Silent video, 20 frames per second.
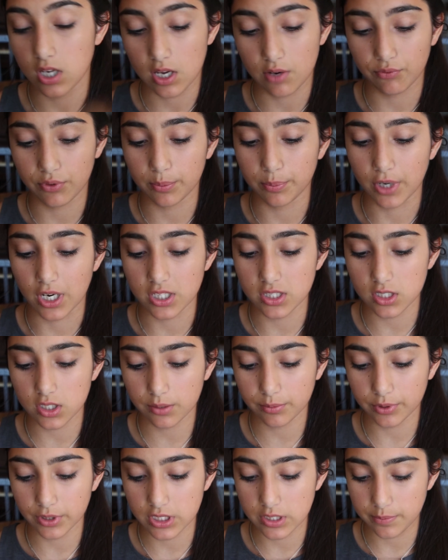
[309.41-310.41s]
And for bronzer,
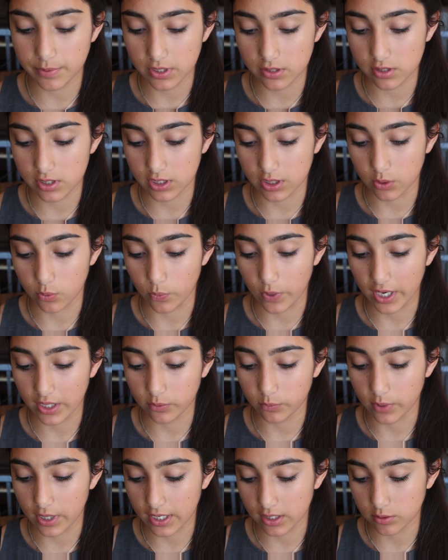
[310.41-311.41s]
I'm going to be using the Wet
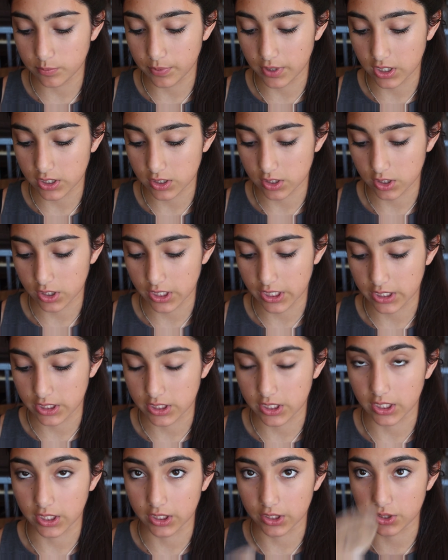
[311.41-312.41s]
n Wild bronzer in
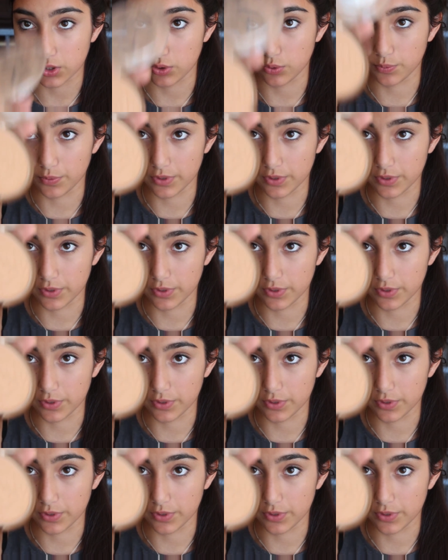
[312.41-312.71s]
Ticket to